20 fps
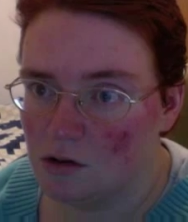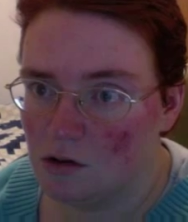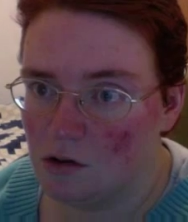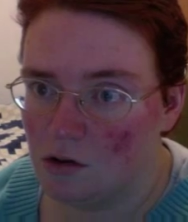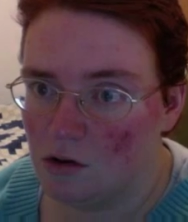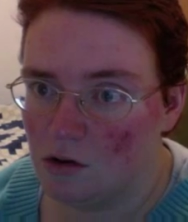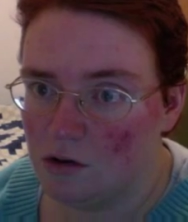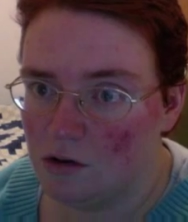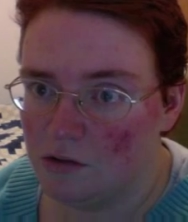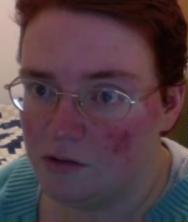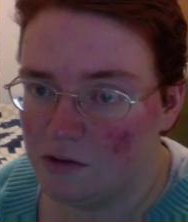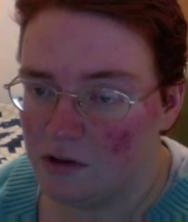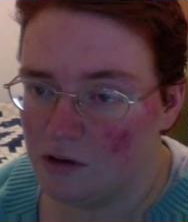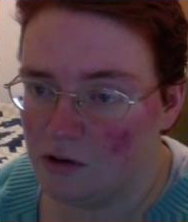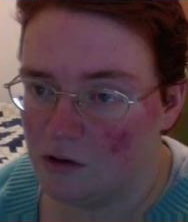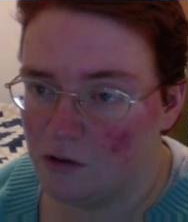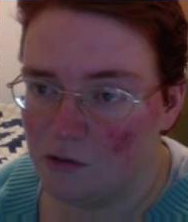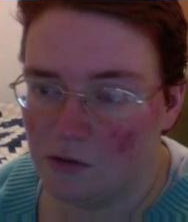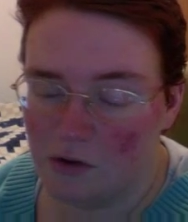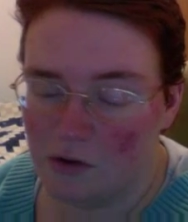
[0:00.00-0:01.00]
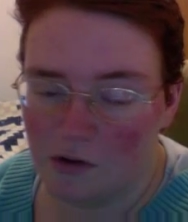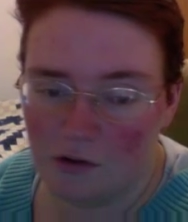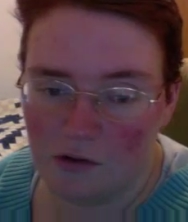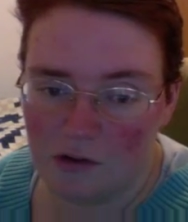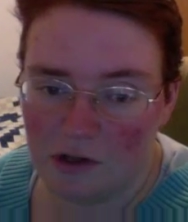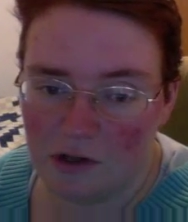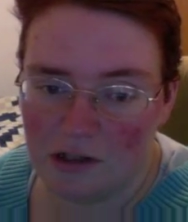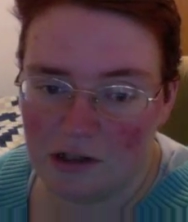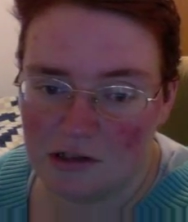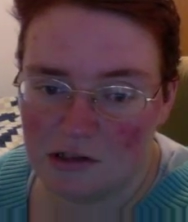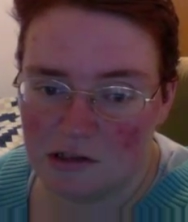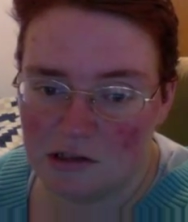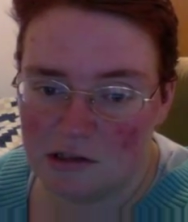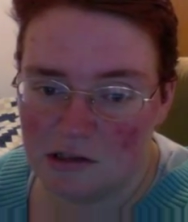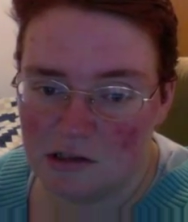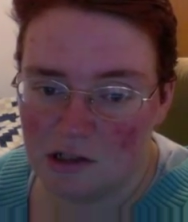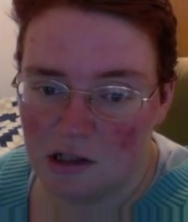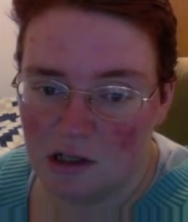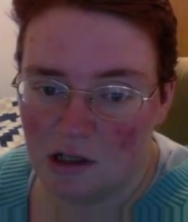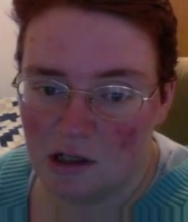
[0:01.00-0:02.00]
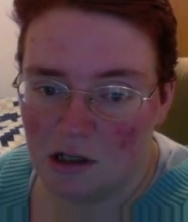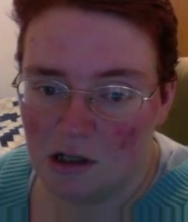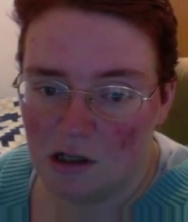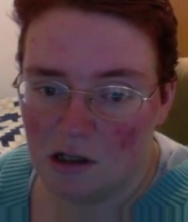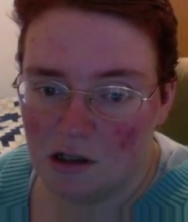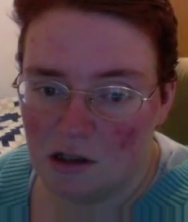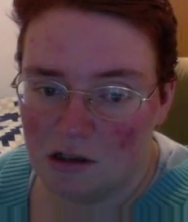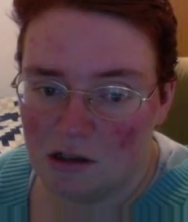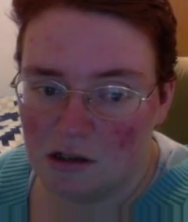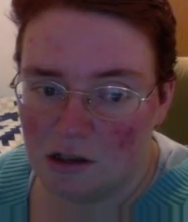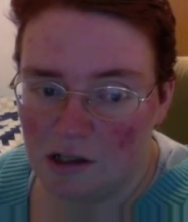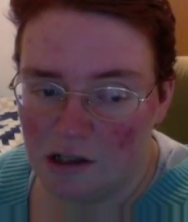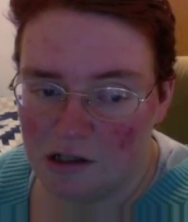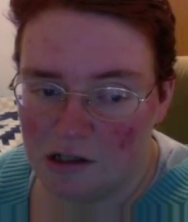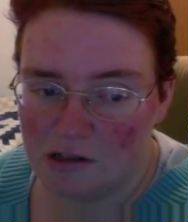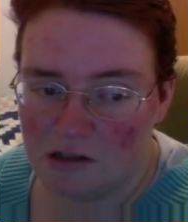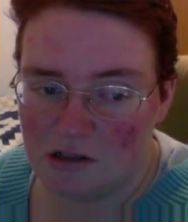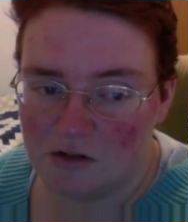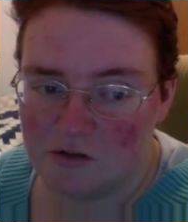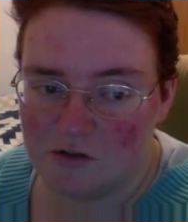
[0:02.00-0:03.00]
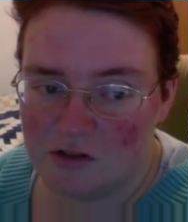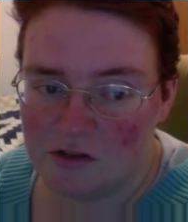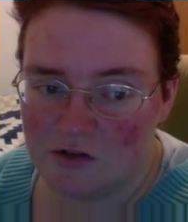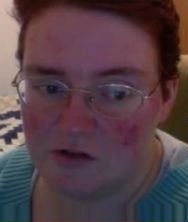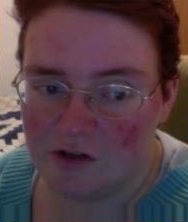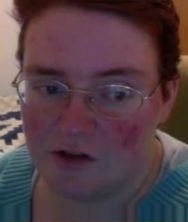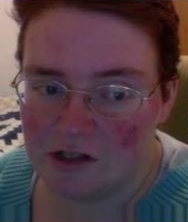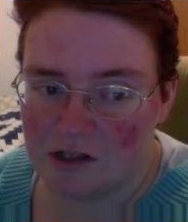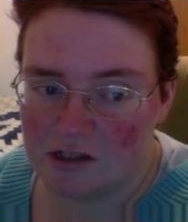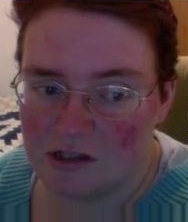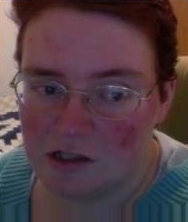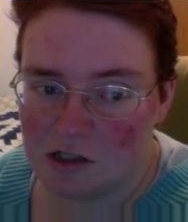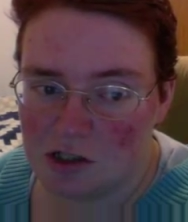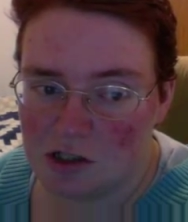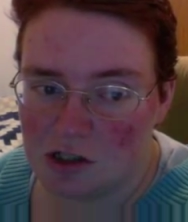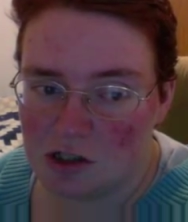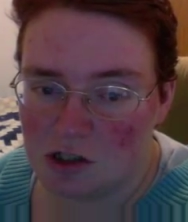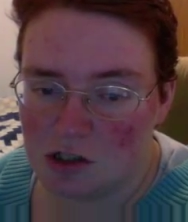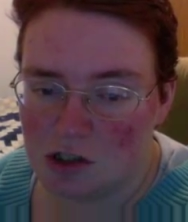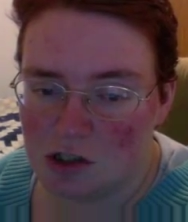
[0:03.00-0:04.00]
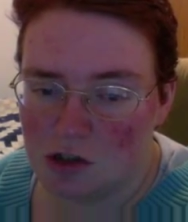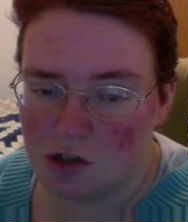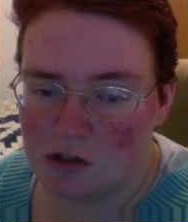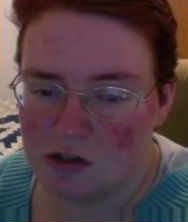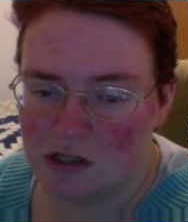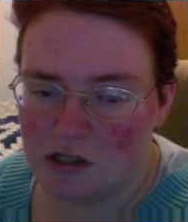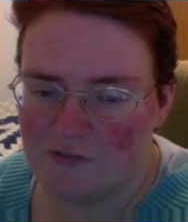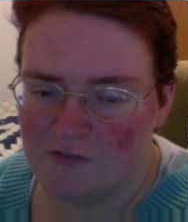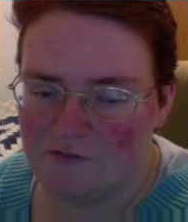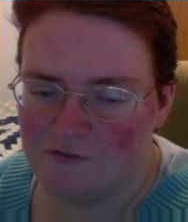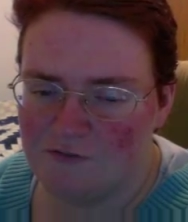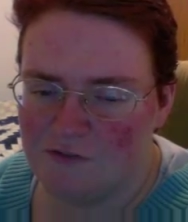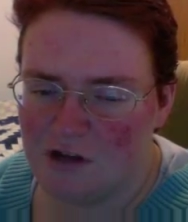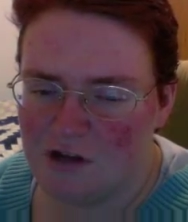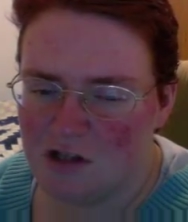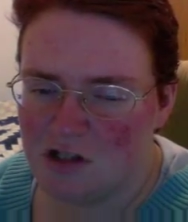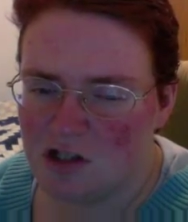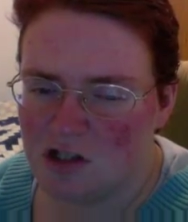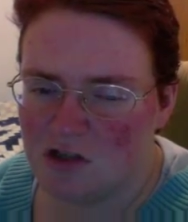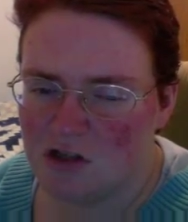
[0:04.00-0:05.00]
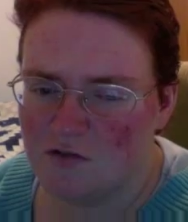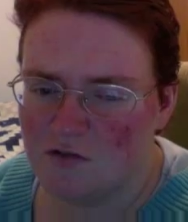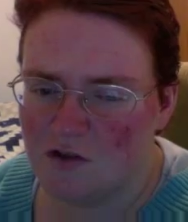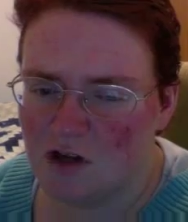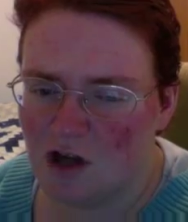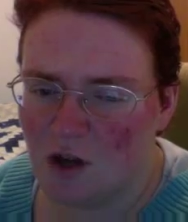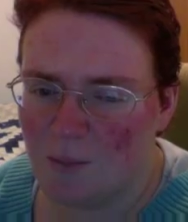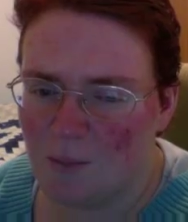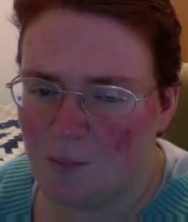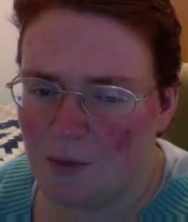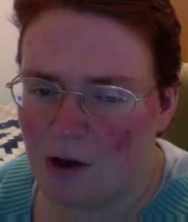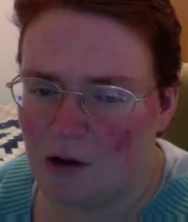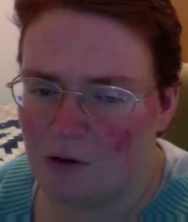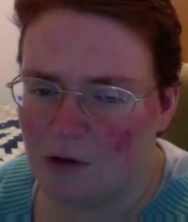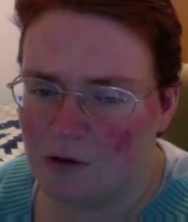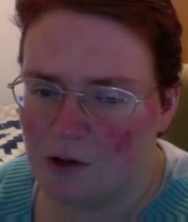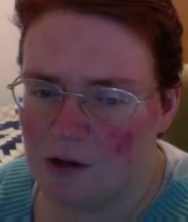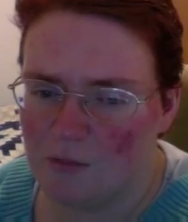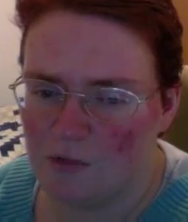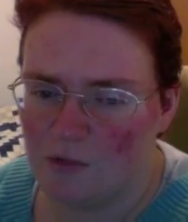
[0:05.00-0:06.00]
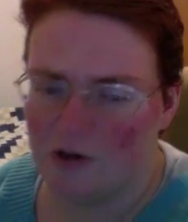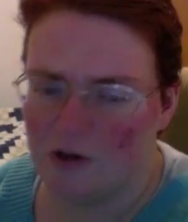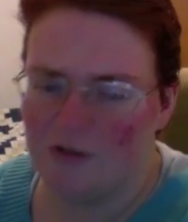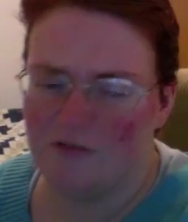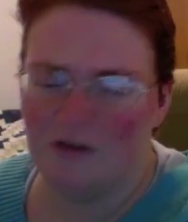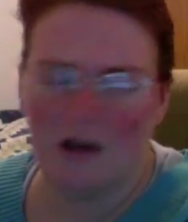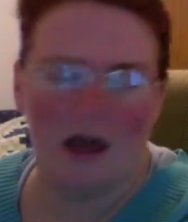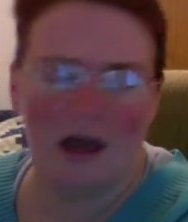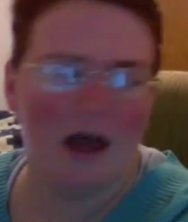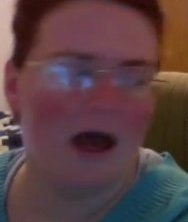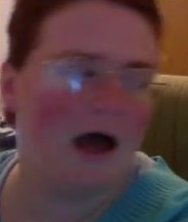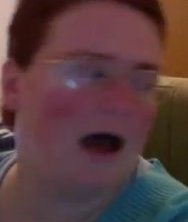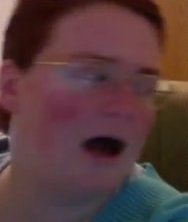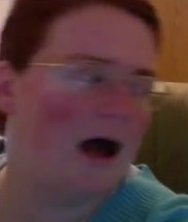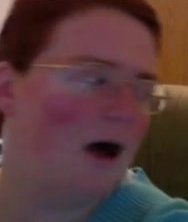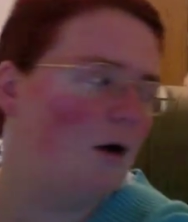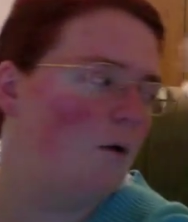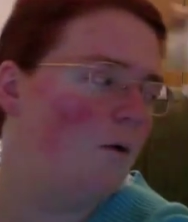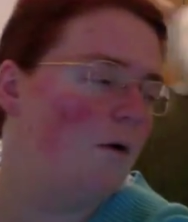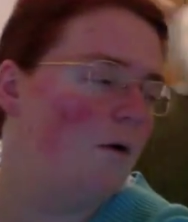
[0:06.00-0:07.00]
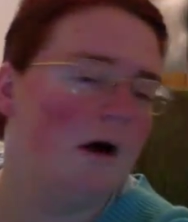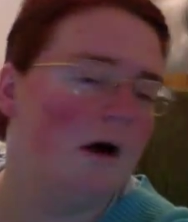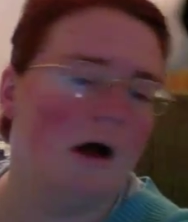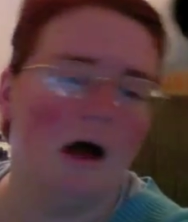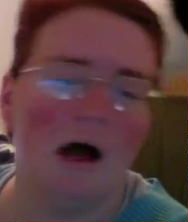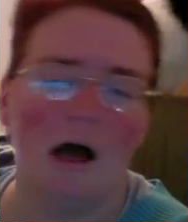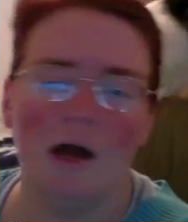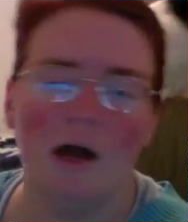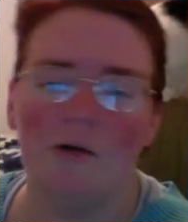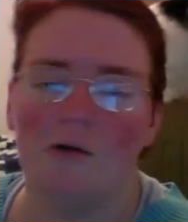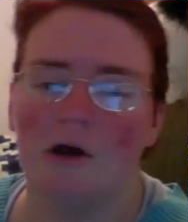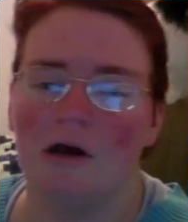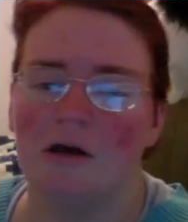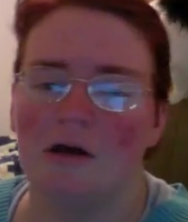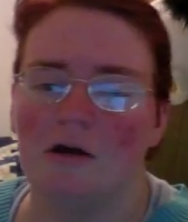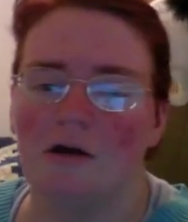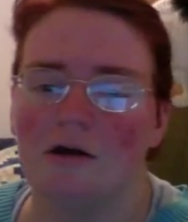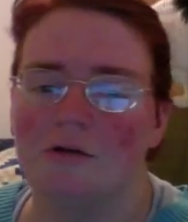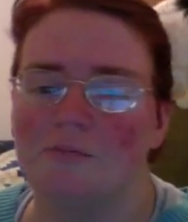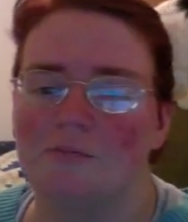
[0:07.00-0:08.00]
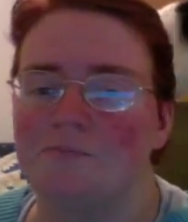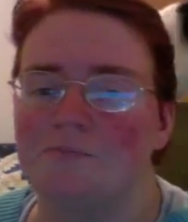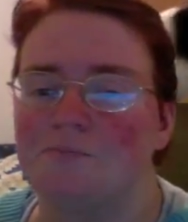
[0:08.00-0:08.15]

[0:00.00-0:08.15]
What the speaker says: the earliest hints of civilization to the invention of gunpowder, I believe. Ow. Hi, Rydar.